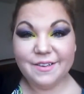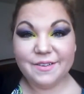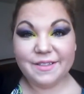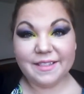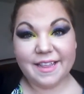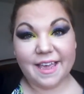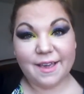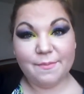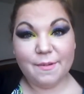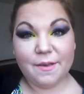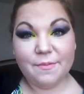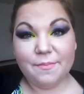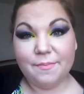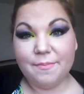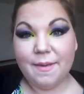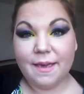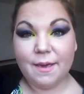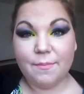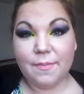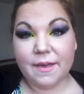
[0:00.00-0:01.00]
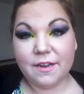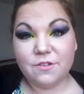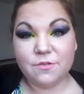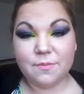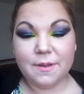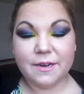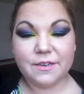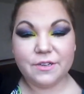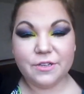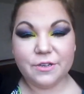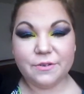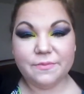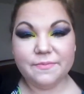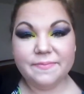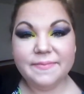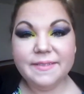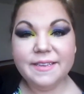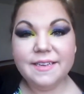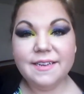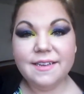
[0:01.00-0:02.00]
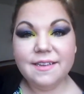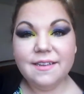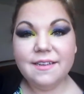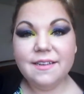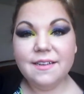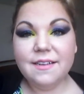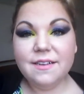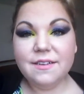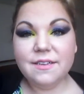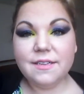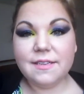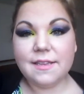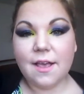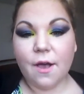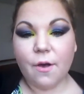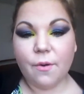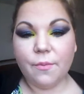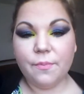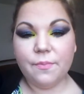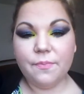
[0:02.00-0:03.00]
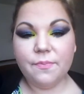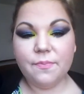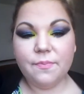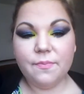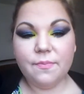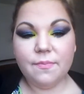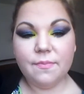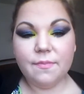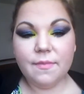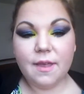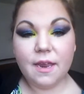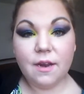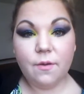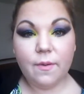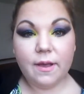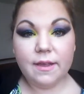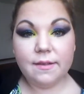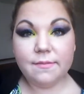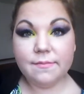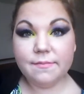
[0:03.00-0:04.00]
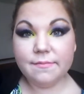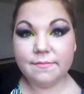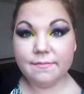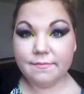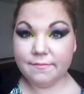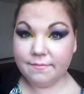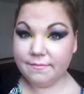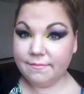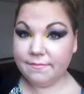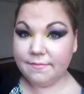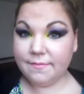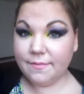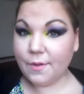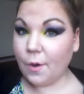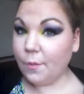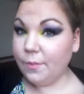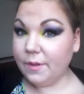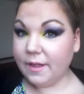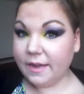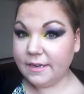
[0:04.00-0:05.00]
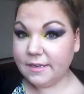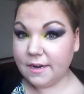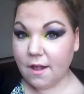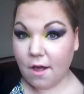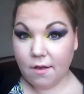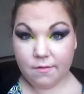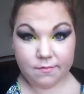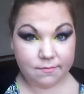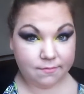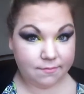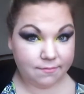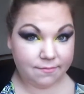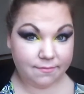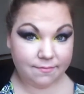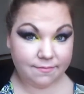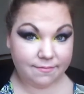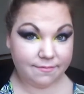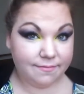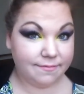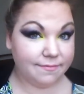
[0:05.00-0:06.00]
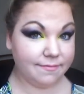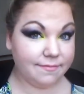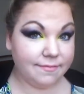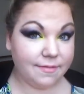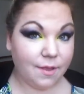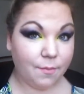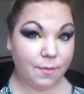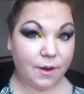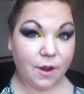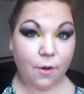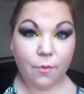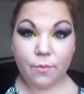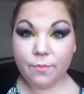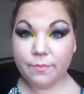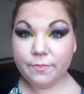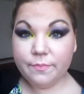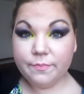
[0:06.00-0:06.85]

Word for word: you can like my make a page from there too. So, anyway, hope you liked it all. Let me know.